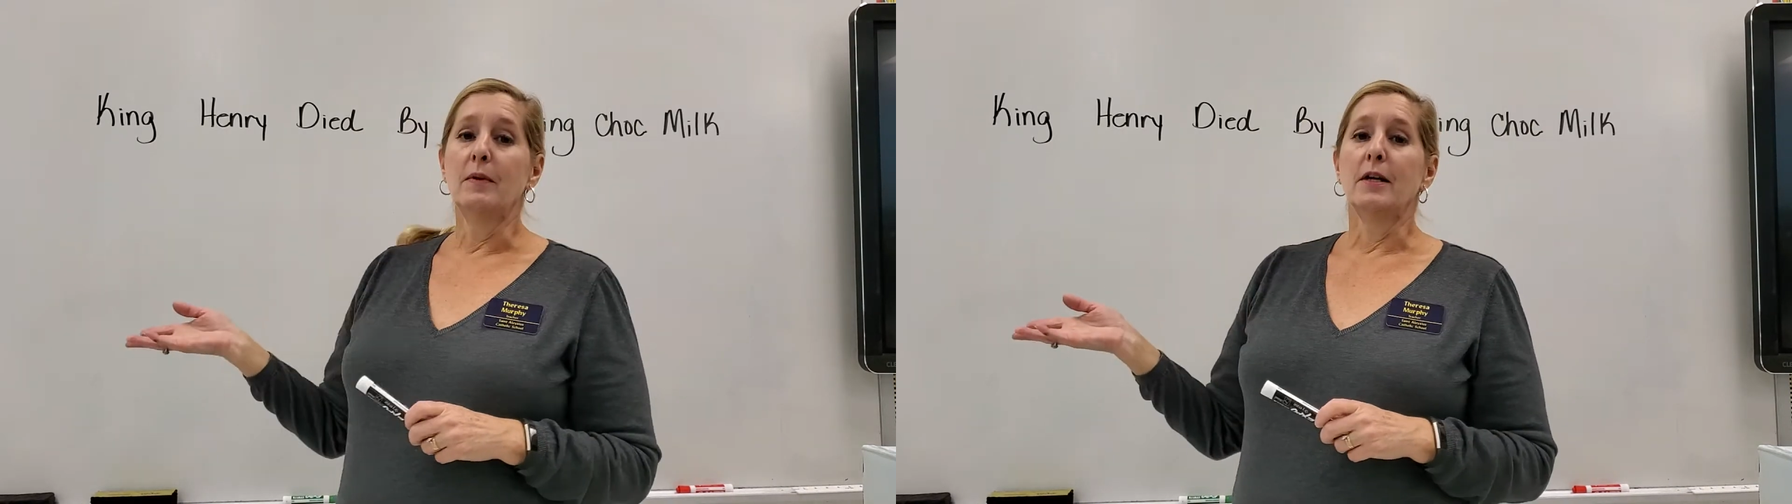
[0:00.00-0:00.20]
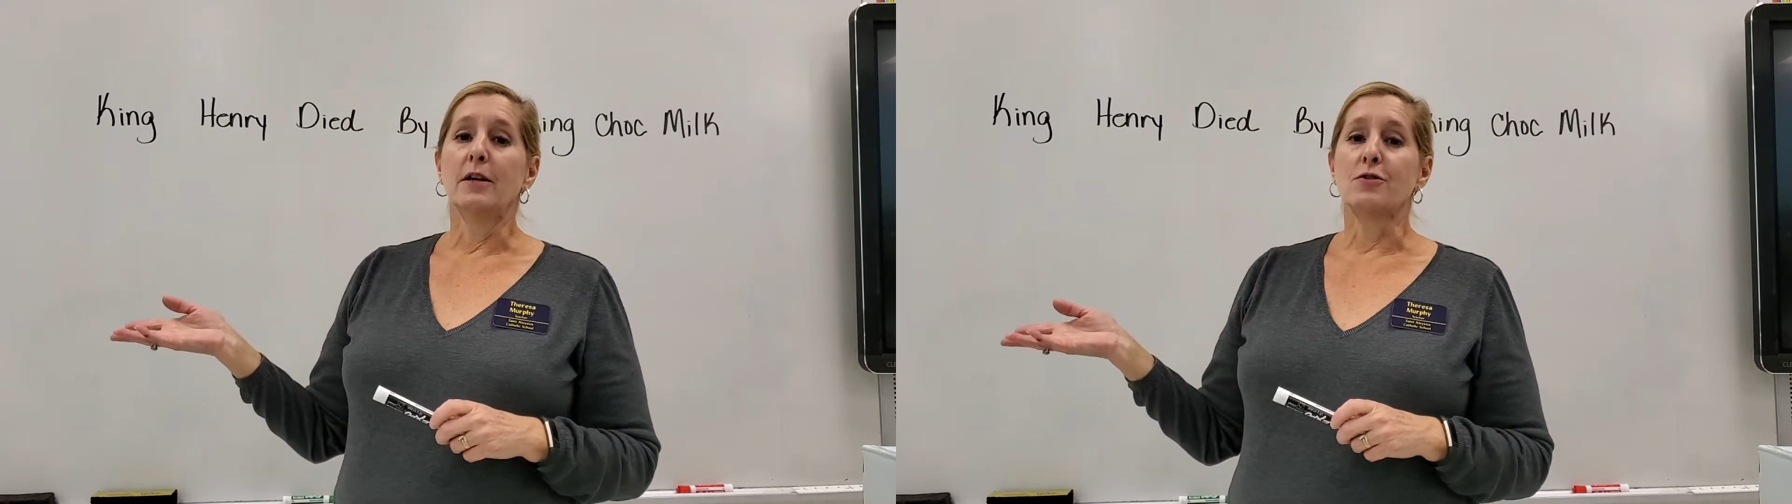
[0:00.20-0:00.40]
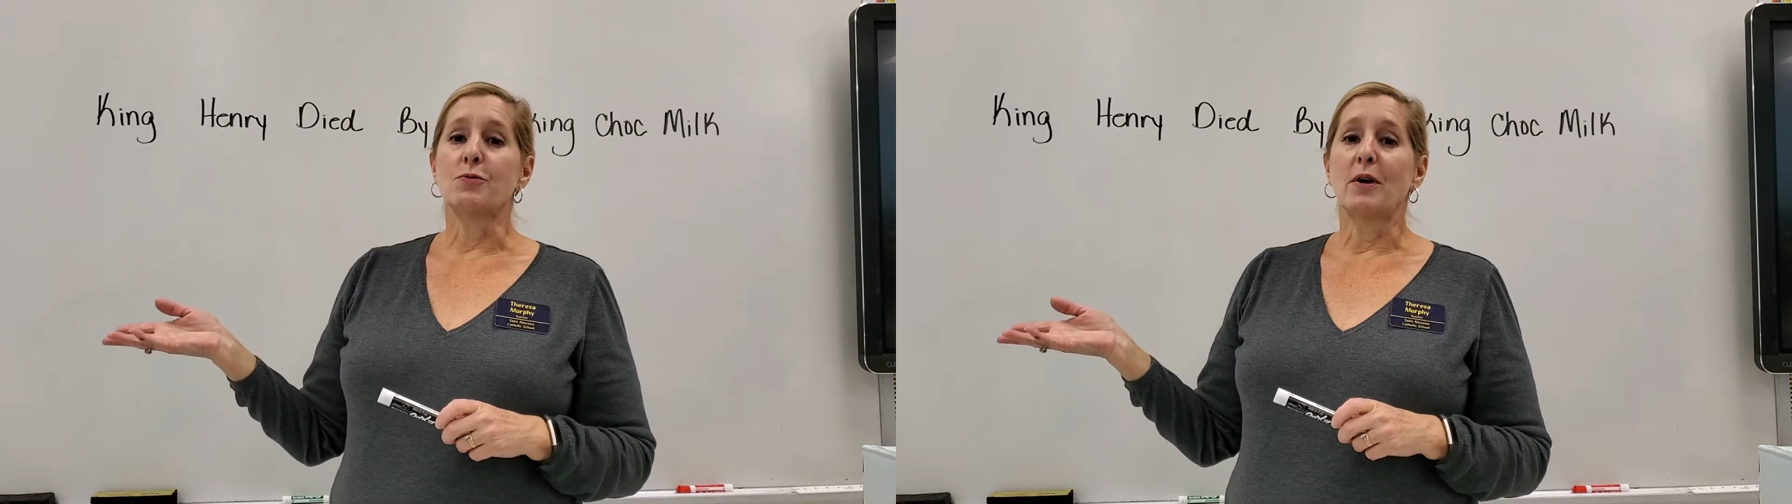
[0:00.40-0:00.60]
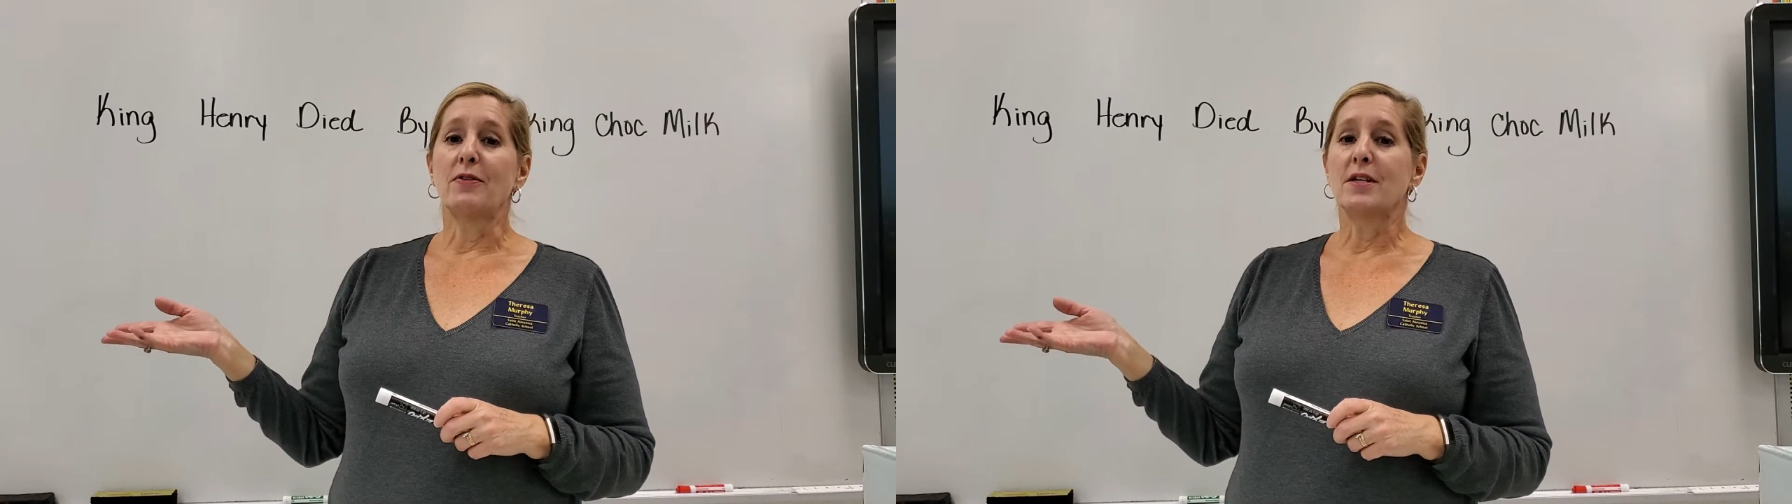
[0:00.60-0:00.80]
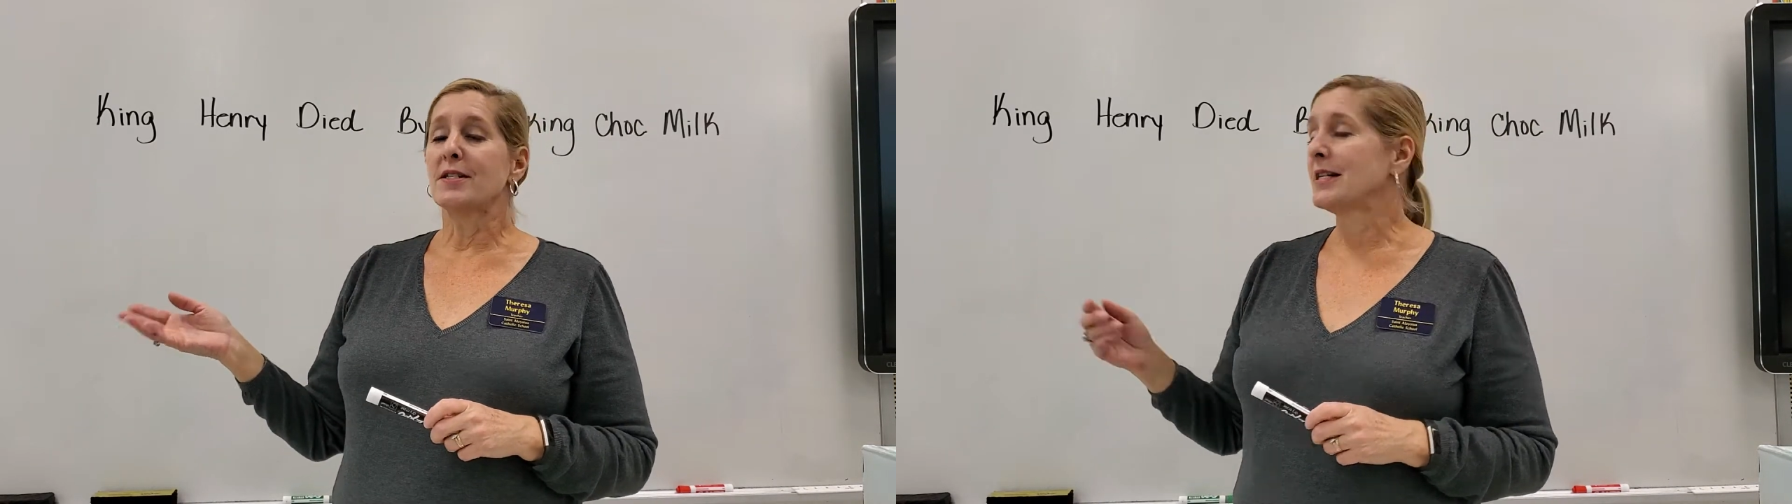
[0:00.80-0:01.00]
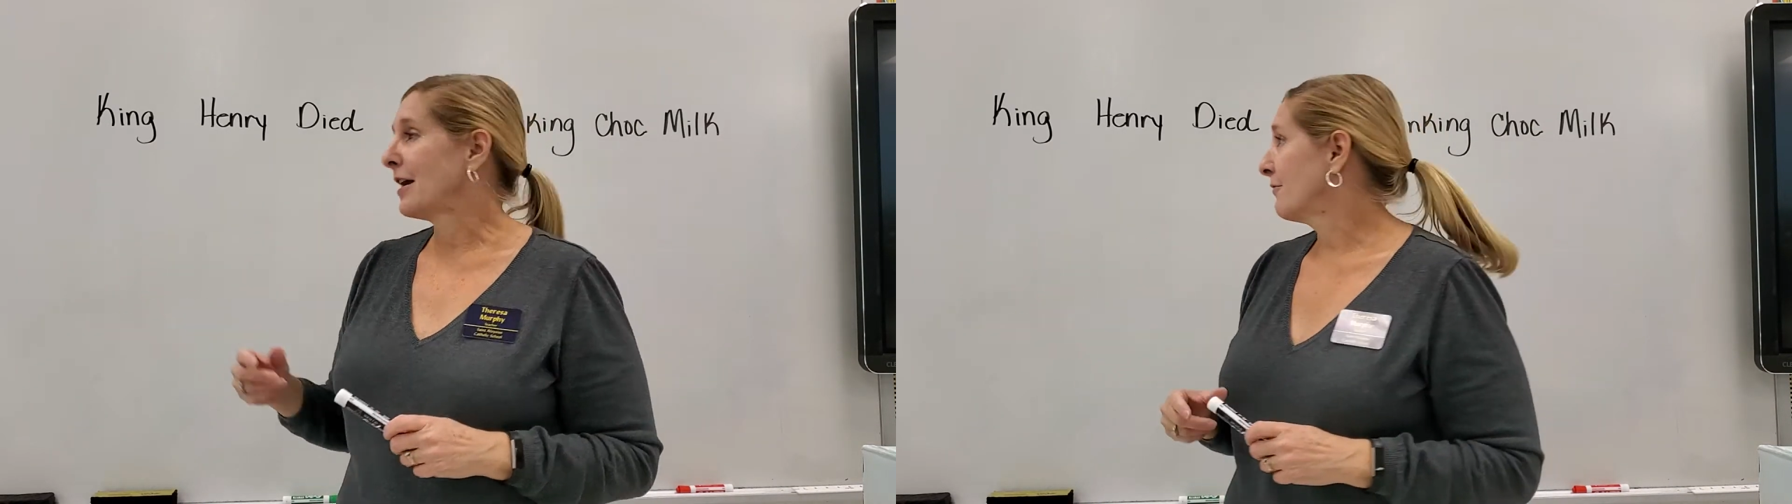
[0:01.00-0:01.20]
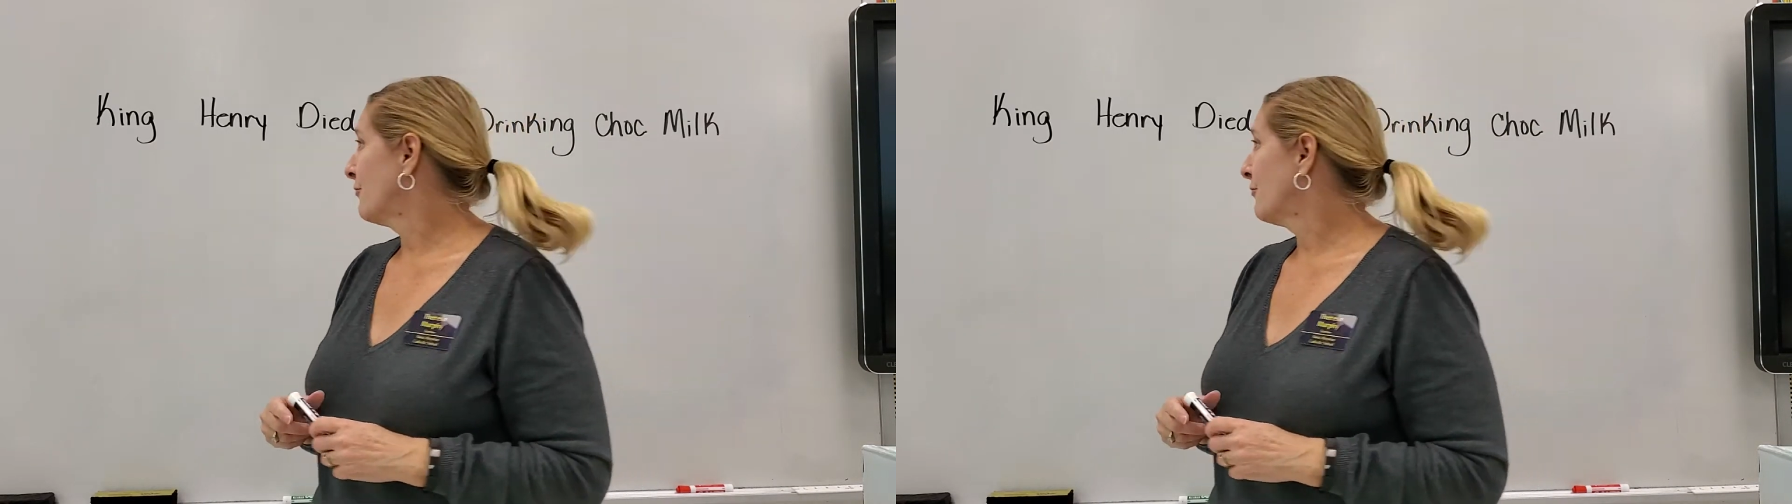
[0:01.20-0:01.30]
Here's what these stand